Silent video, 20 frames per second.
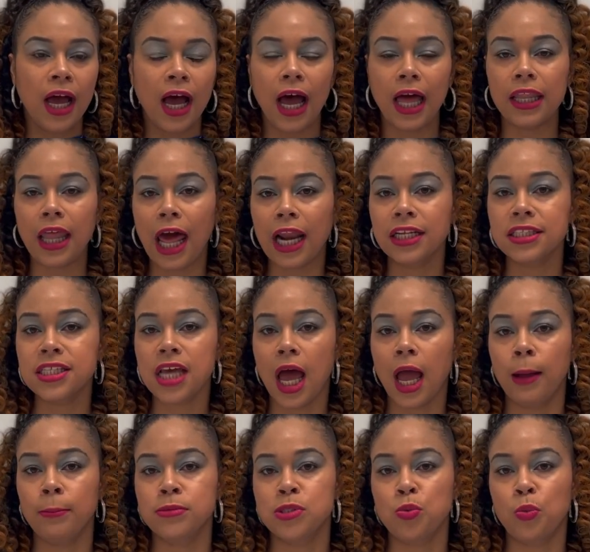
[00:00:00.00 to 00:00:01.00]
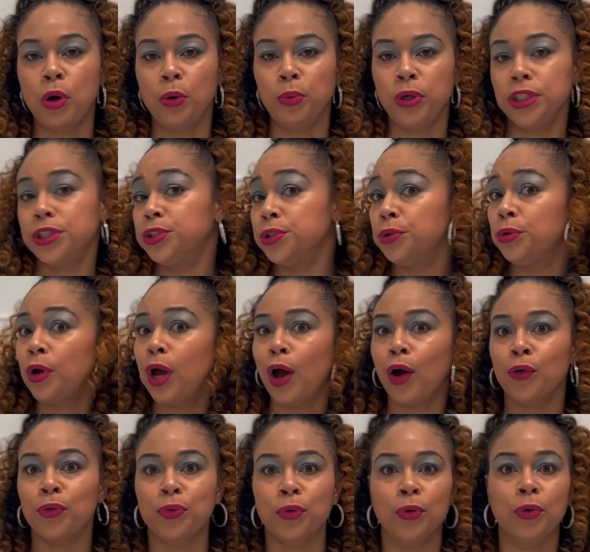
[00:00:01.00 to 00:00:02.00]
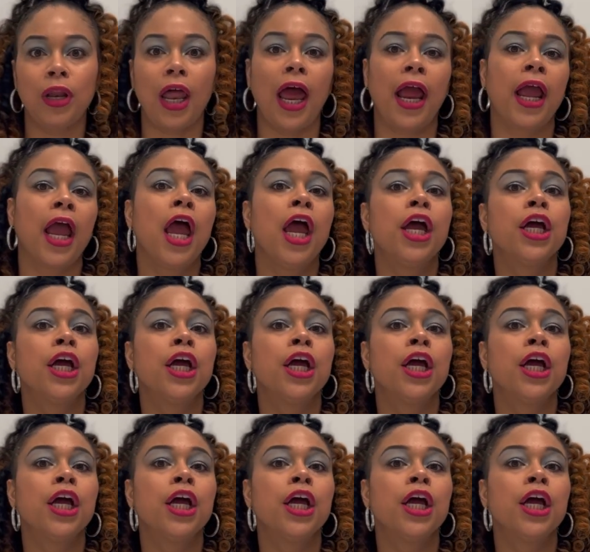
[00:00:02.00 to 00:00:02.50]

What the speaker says: a lot of times when we do go through like